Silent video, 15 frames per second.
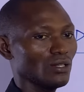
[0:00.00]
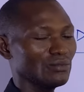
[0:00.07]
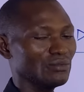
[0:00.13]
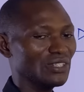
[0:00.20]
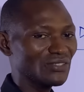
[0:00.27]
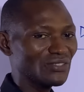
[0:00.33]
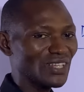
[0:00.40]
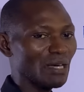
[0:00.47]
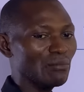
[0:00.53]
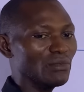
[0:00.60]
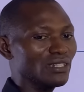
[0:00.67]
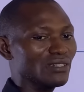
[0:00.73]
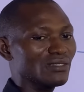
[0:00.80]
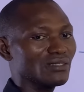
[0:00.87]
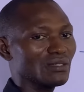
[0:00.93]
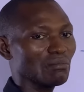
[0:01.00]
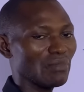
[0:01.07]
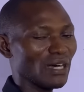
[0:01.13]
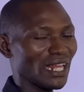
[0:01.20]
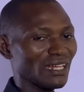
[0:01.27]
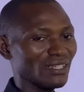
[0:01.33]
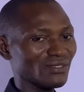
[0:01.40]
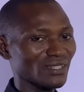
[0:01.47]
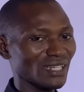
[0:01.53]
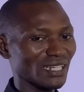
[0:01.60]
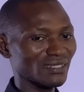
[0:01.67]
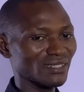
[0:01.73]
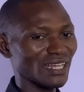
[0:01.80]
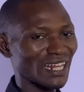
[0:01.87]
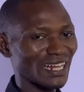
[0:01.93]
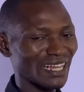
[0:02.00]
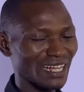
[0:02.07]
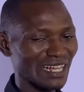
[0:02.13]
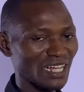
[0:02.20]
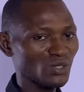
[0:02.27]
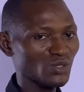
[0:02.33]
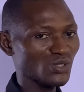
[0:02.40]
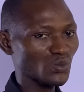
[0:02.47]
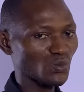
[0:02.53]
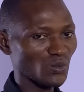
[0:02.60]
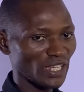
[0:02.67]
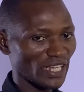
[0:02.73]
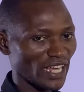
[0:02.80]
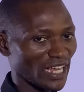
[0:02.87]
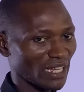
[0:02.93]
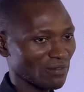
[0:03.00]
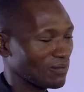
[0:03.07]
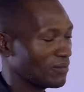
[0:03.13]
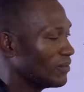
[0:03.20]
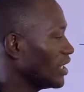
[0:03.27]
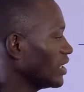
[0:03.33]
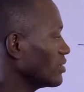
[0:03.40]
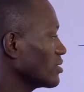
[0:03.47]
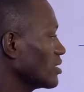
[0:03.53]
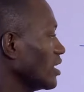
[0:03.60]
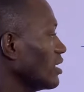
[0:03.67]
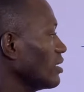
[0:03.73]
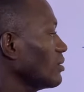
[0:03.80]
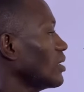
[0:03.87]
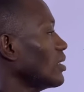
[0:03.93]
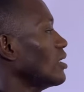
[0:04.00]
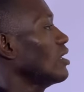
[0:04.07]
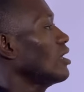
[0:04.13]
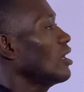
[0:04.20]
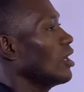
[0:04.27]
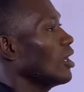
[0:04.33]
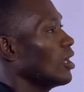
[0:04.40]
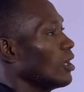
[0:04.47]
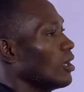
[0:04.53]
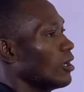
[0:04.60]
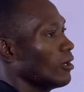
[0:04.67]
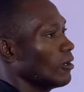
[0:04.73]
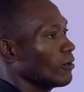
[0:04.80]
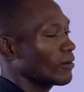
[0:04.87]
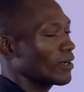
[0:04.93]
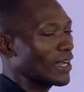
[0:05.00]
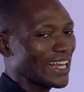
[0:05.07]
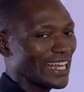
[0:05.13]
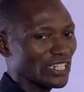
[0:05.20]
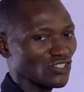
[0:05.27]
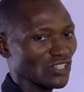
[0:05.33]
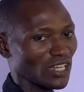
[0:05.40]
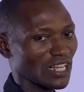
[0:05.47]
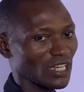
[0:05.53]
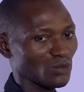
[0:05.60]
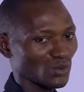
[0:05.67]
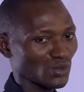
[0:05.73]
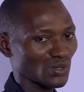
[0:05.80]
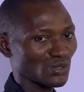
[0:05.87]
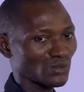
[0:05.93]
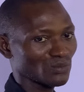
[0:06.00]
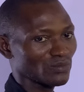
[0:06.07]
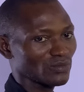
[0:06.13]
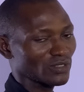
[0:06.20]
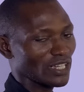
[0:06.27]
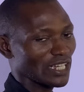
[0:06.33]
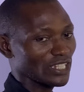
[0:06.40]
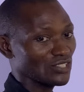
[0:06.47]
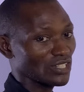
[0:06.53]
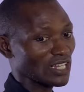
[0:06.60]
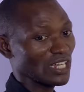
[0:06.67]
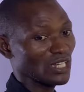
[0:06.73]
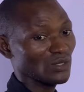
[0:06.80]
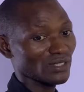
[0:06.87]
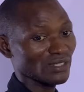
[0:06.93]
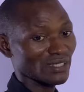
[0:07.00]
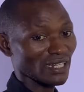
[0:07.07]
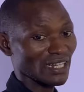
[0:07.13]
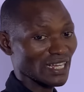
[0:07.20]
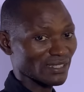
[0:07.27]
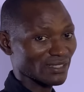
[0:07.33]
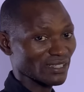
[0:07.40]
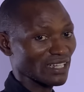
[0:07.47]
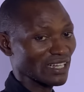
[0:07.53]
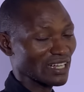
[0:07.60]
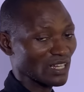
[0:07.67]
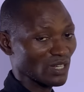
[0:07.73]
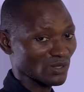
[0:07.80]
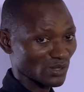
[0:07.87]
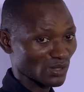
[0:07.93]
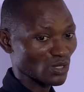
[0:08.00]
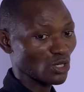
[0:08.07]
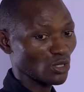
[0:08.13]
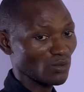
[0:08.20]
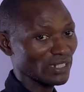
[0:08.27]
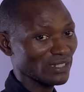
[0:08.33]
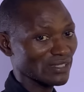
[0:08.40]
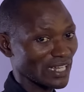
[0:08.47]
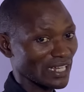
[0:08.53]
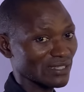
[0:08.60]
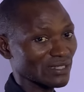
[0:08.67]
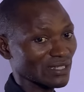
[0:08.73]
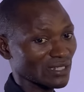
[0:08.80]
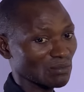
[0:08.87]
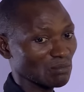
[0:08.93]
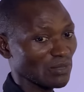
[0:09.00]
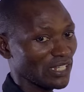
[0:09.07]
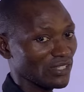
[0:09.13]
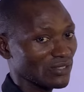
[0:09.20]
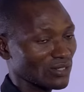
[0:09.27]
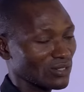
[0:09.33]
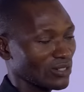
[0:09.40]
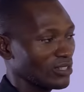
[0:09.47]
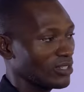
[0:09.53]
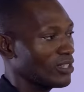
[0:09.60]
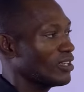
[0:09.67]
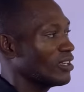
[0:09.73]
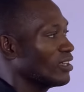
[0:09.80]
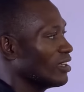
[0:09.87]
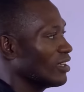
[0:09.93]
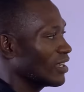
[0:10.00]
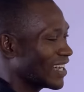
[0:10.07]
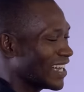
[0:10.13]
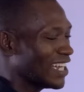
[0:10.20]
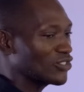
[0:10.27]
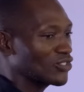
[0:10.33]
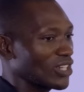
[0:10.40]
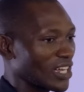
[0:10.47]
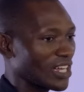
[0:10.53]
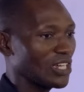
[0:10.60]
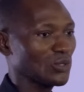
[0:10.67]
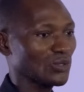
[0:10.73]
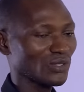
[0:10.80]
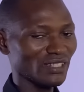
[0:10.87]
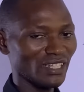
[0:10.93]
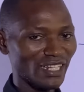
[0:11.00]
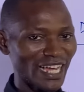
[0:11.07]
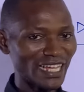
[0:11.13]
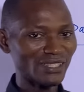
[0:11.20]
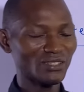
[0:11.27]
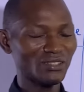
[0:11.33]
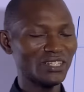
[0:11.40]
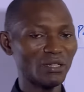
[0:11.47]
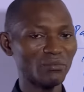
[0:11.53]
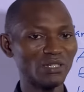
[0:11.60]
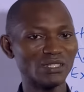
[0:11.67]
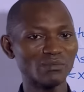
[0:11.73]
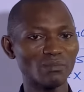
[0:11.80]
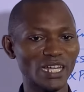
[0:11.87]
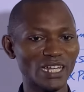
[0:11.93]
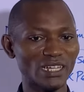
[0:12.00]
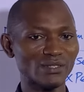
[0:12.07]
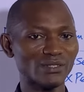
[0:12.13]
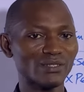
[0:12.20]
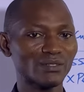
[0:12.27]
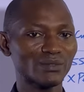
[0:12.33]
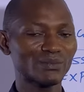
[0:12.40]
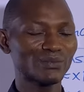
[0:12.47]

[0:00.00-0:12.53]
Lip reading: determines the balance that an account will have. Let's say cash account. Cash account is an asset account, current asset basically. Cash account, it has a debit balance,